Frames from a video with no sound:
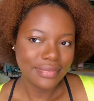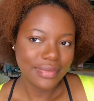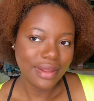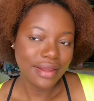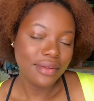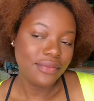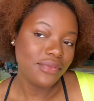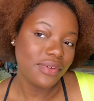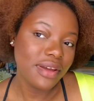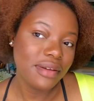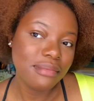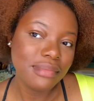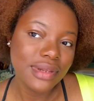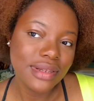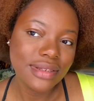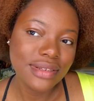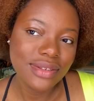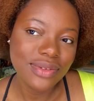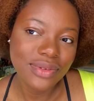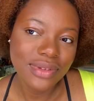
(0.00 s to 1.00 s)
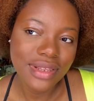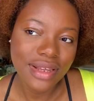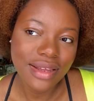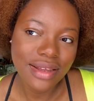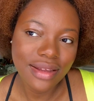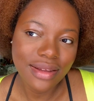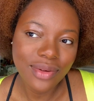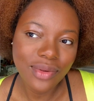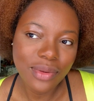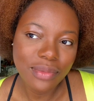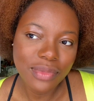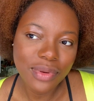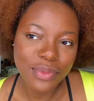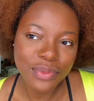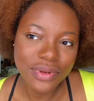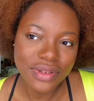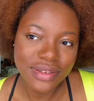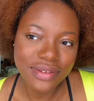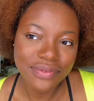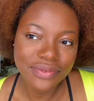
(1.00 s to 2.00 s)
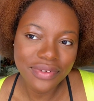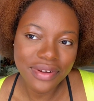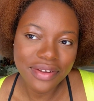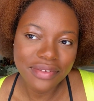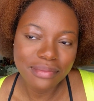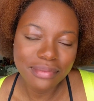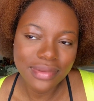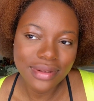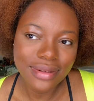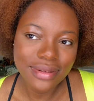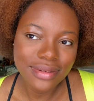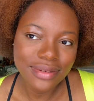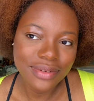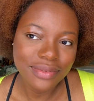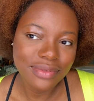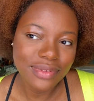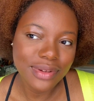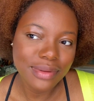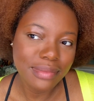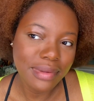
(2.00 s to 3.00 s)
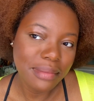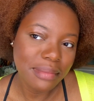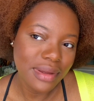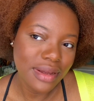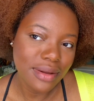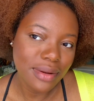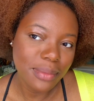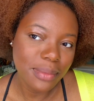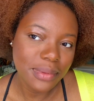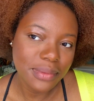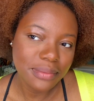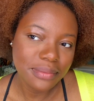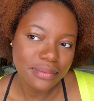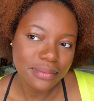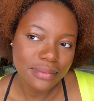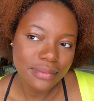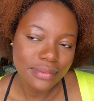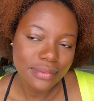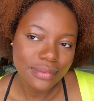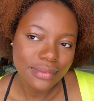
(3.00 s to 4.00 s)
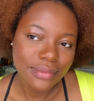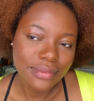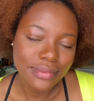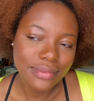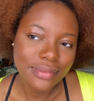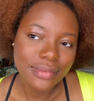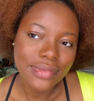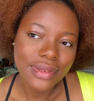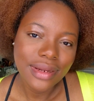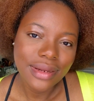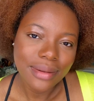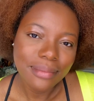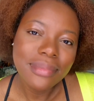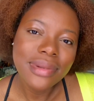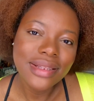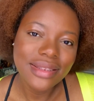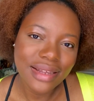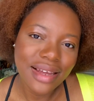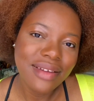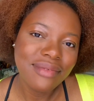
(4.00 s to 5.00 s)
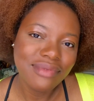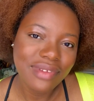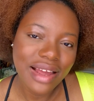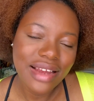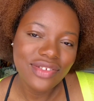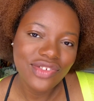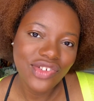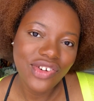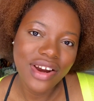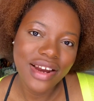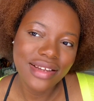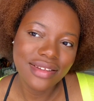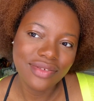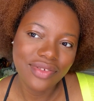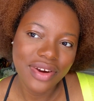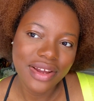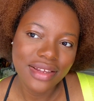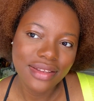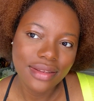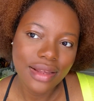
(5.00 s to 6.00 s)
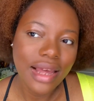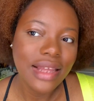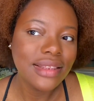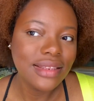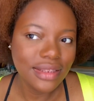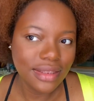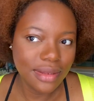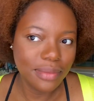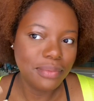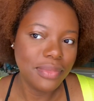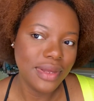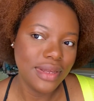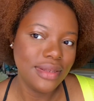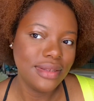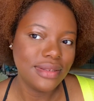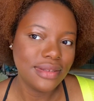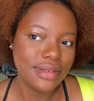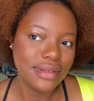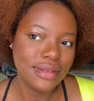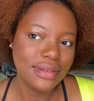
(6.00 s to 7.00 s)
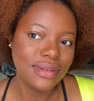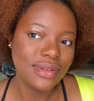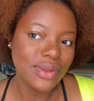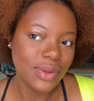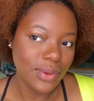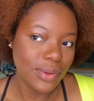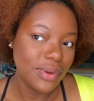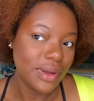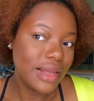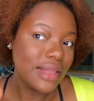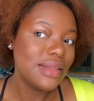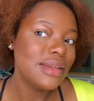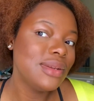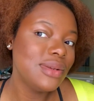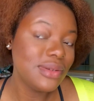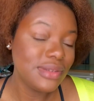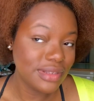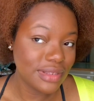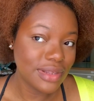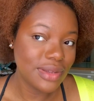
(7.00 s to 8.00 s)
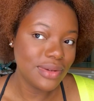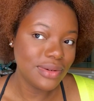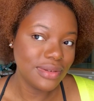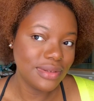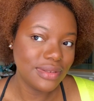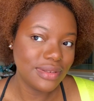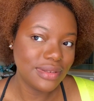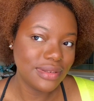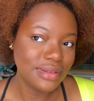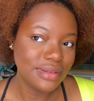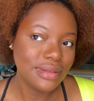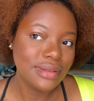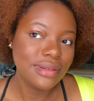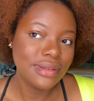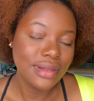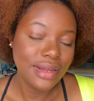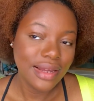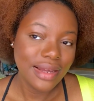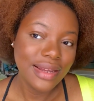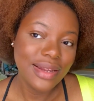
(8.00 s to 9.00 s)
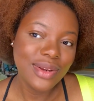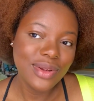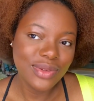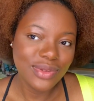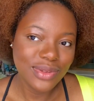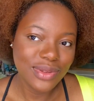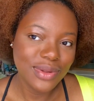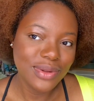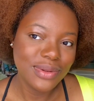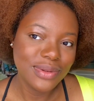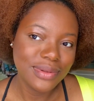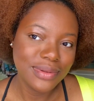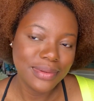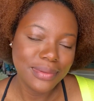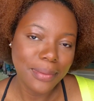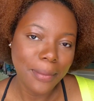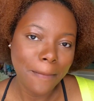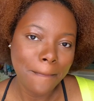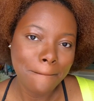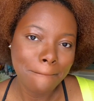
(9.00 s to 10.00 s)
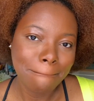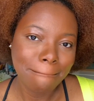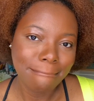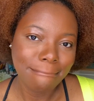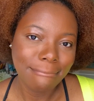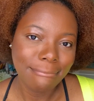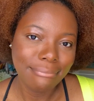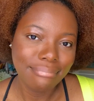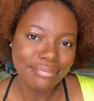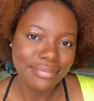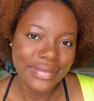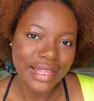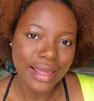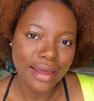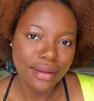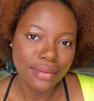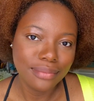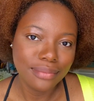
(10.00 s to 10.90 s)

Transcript: In 5 minutes, this is what I can come up with in 5 minutes of doing my makeup. But I tried, right? I did the base, so, and it looks good. It looks good, yeah.